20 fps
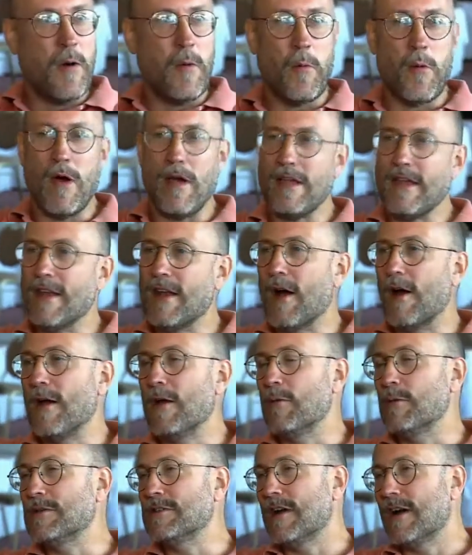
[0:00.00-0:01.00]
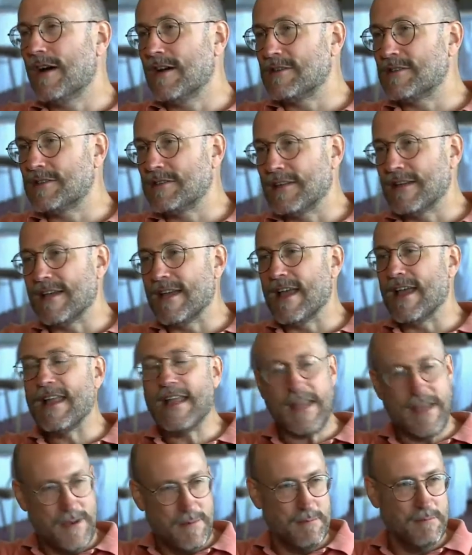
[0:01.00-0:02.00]
Well, you know, it was us and
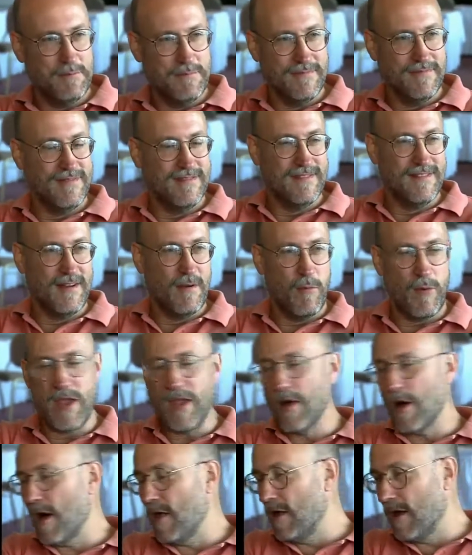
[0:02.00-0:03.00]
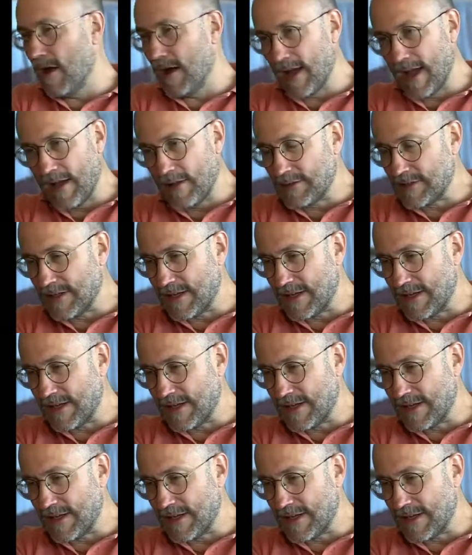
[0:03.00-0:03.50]
him. We all hung out